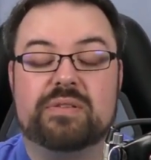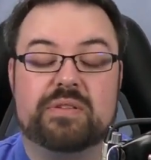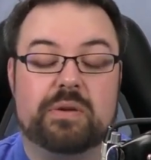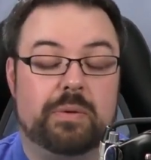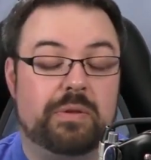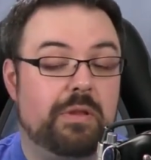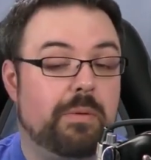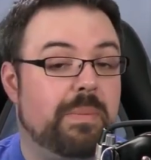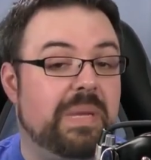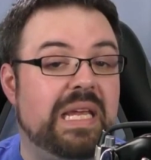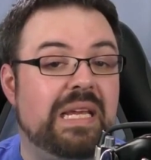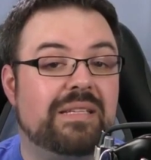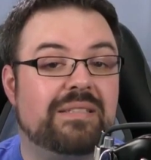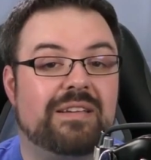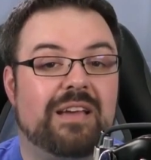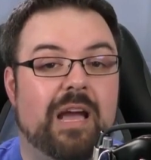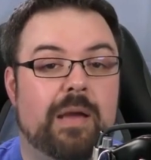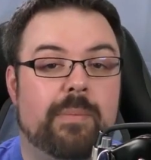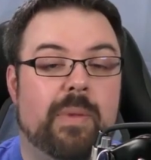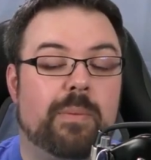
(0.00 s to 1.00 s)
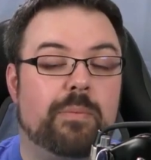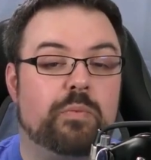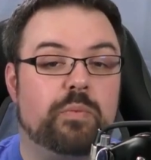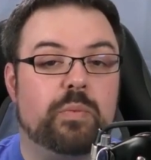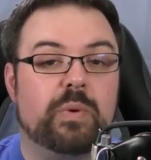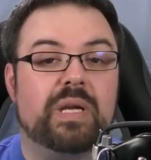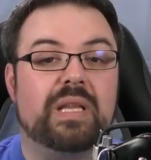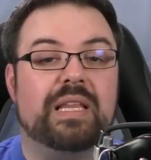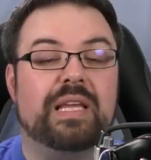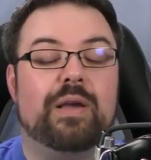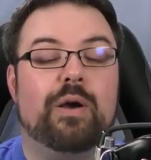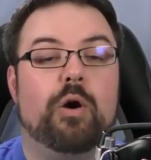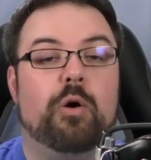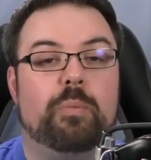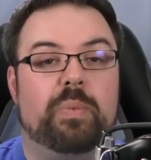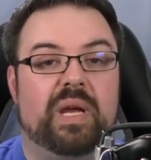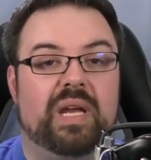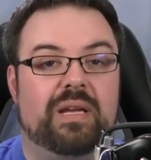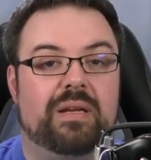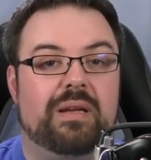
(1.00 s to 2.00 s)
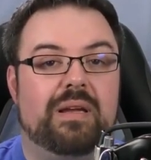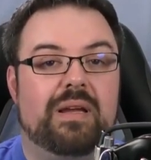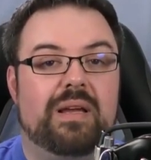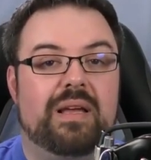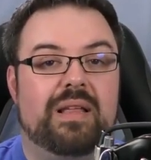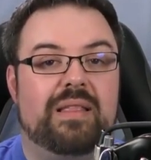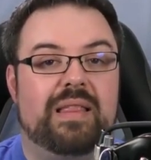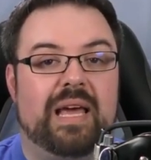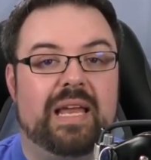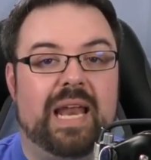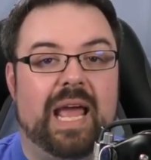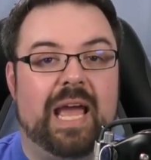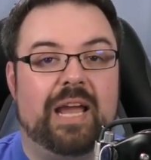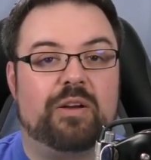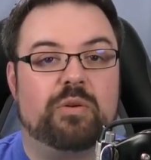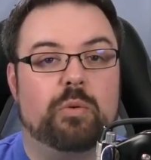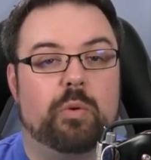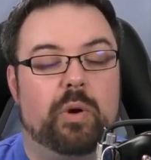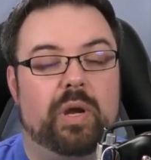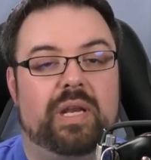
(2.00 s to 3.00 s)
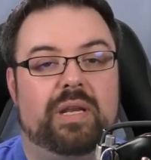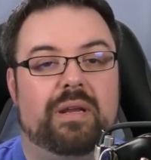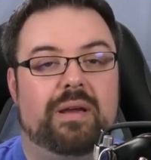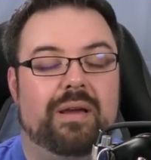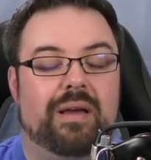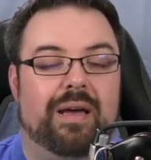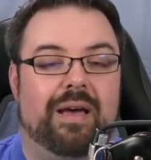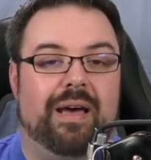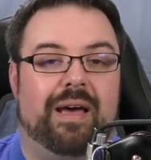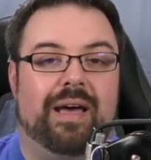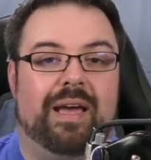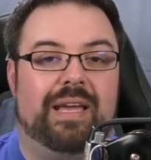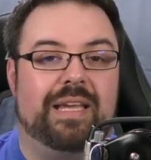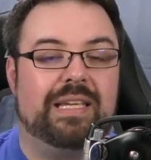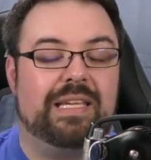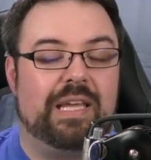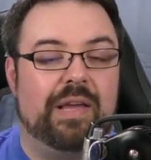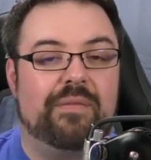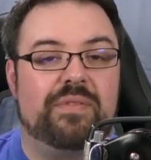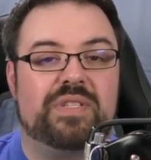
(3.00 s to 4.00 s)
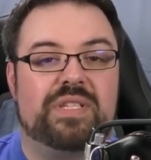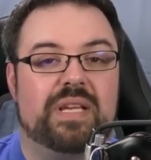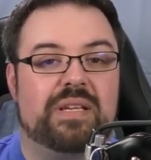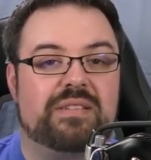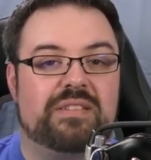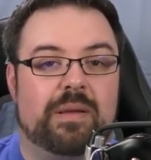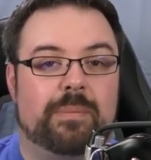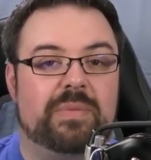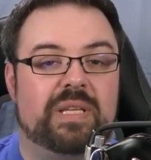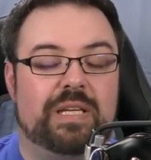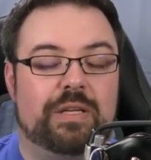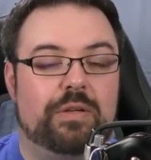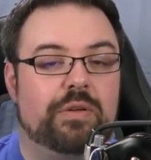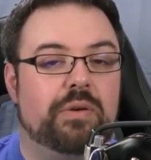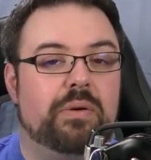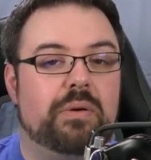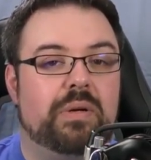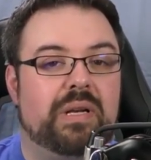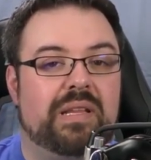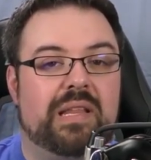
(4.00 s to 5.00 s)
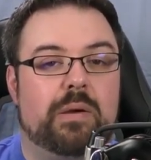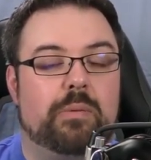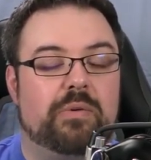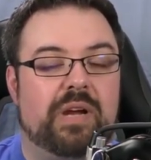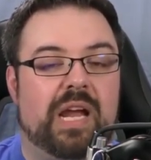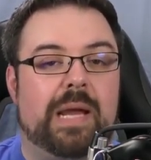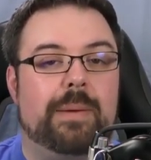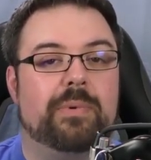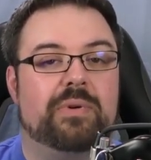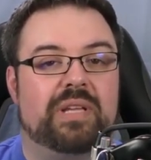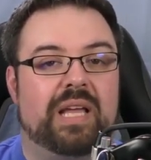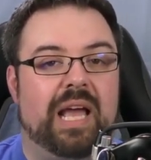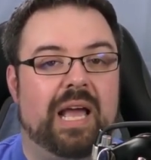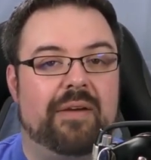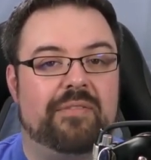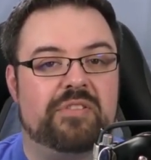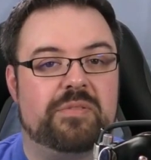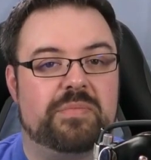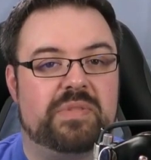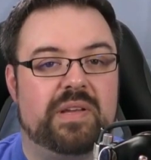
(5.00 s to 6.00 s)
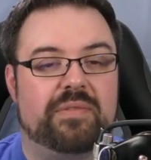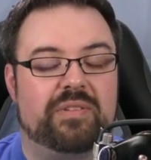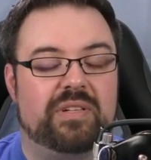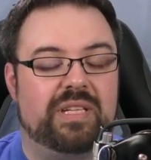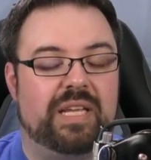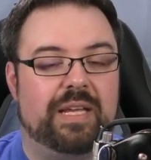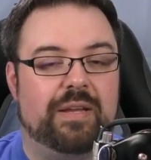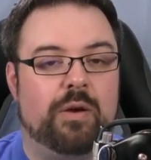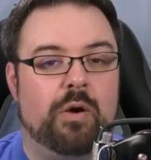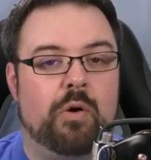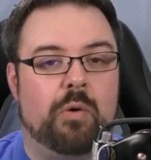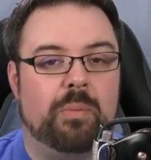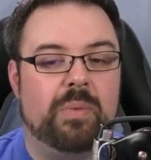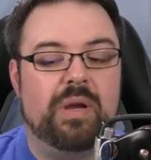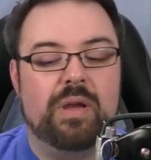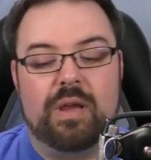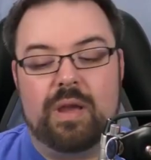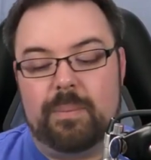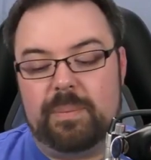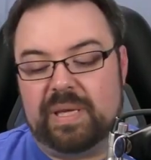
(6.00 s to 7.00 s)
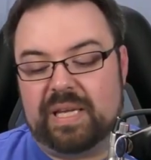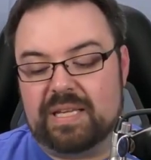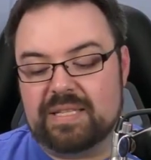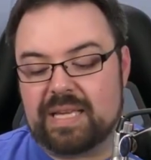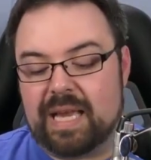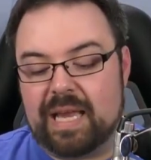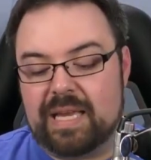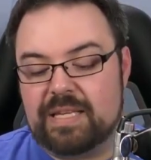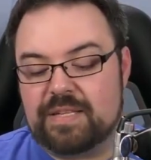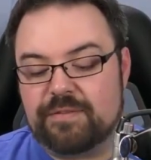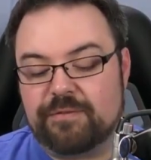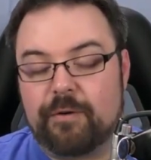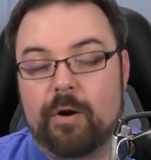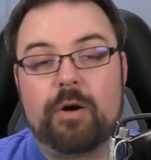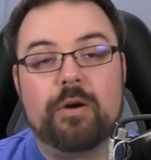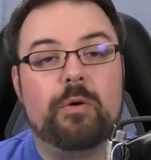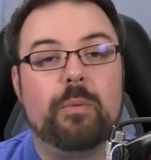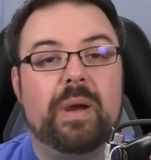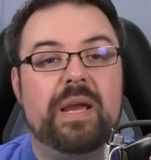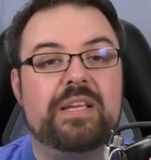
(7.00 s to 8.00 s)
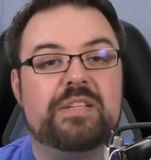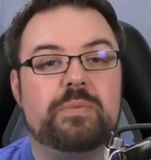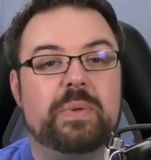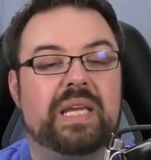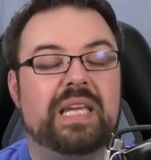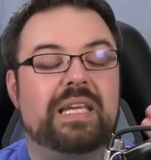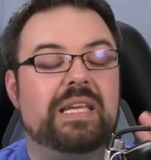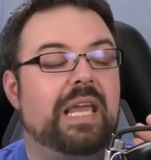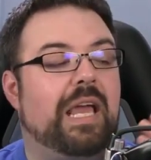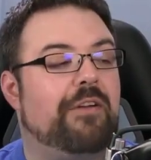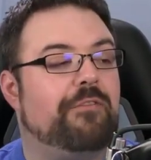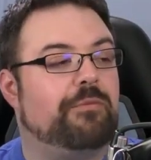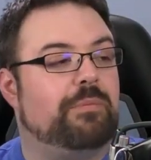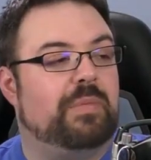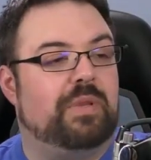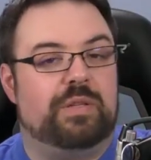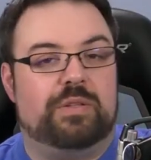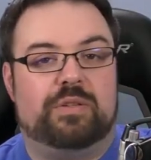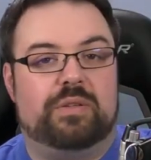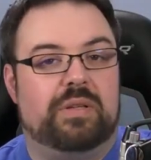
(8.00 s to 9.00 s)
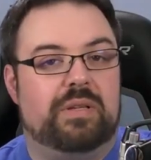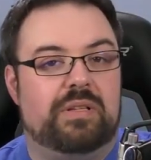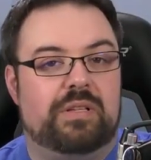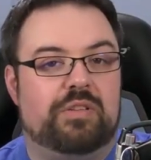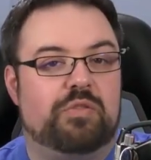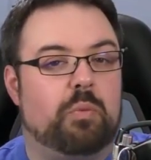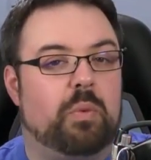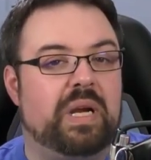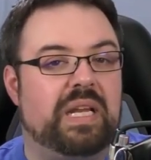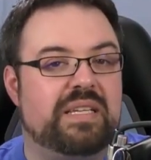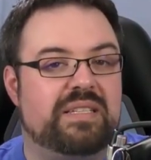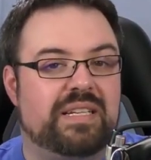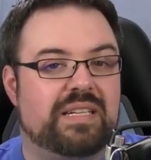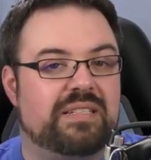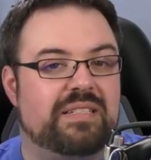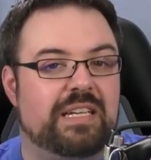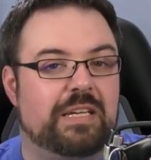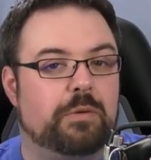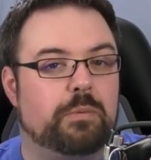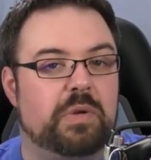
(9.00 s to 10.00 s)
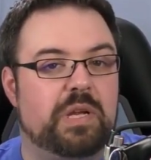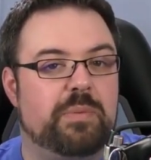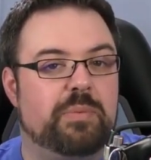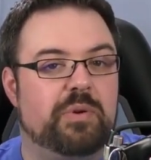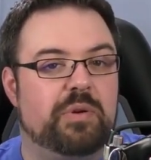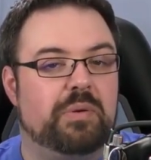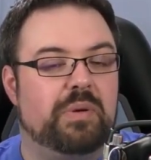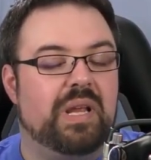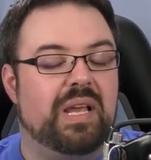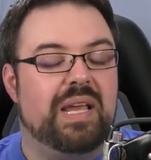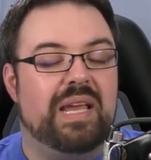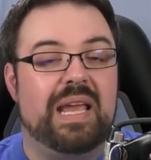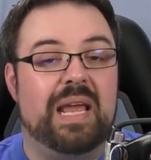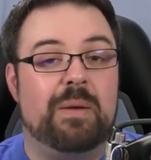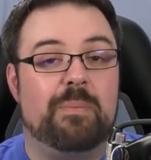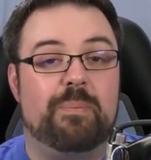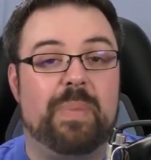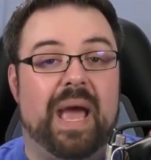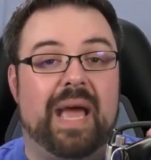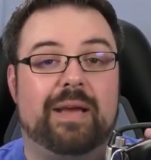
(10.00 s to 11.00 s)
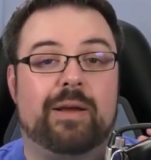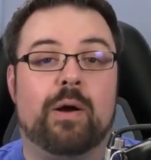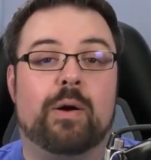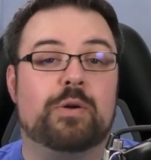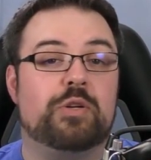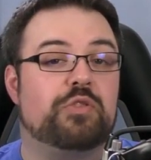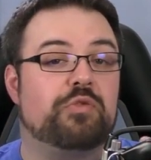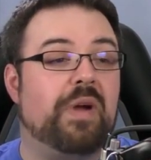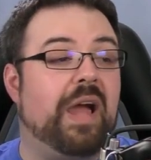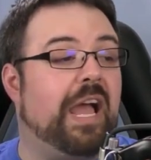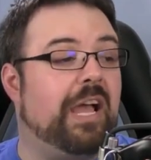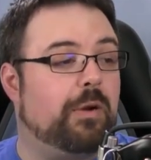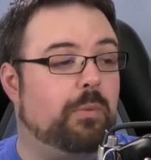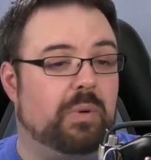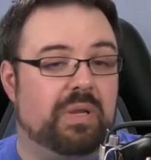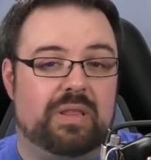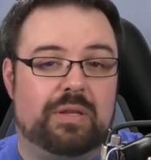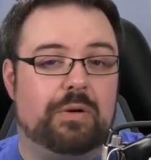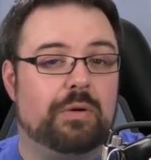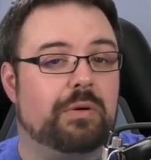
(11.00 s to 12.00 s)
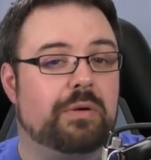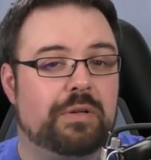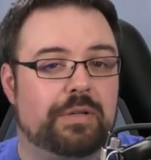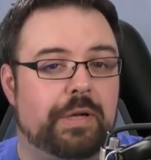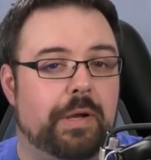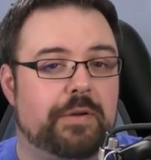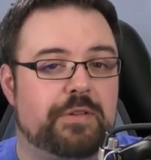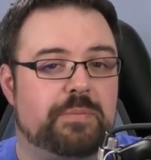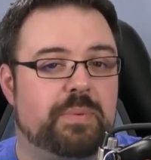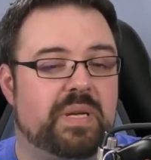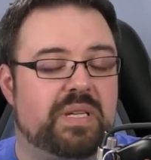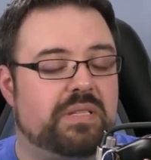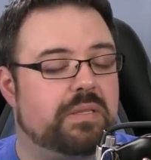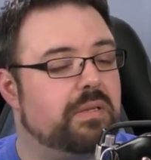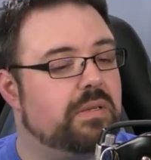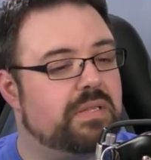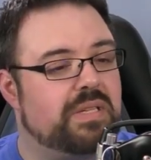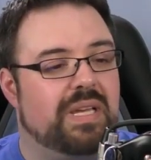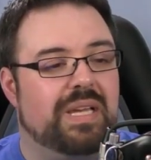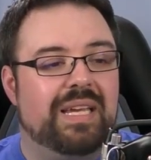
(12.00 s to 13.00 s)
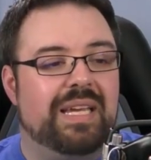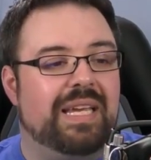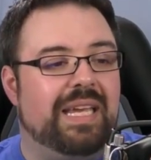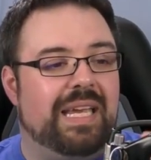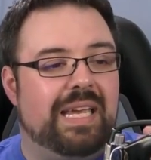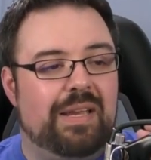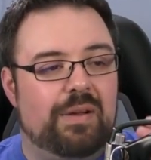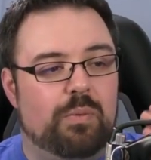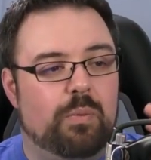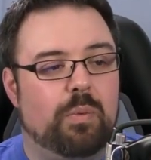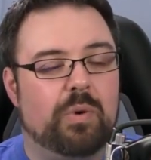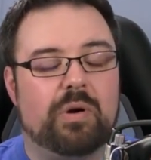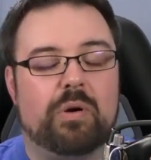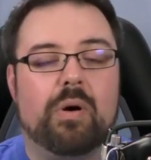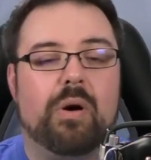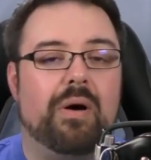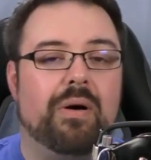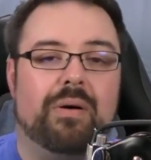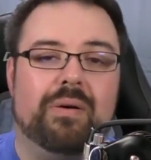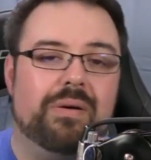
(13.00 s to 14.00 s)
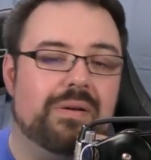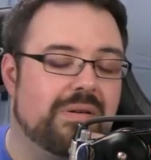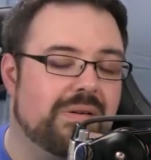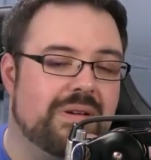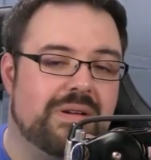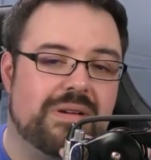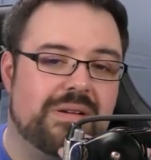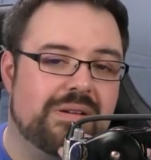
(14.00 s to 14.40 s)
So in the meantime, I'm really hoping that Aykroyd uh, gives us something good and that we're able to have some stuff to take home because as far away as we can get from the 2016 reboot and back on track with current Ghostbusters, we're all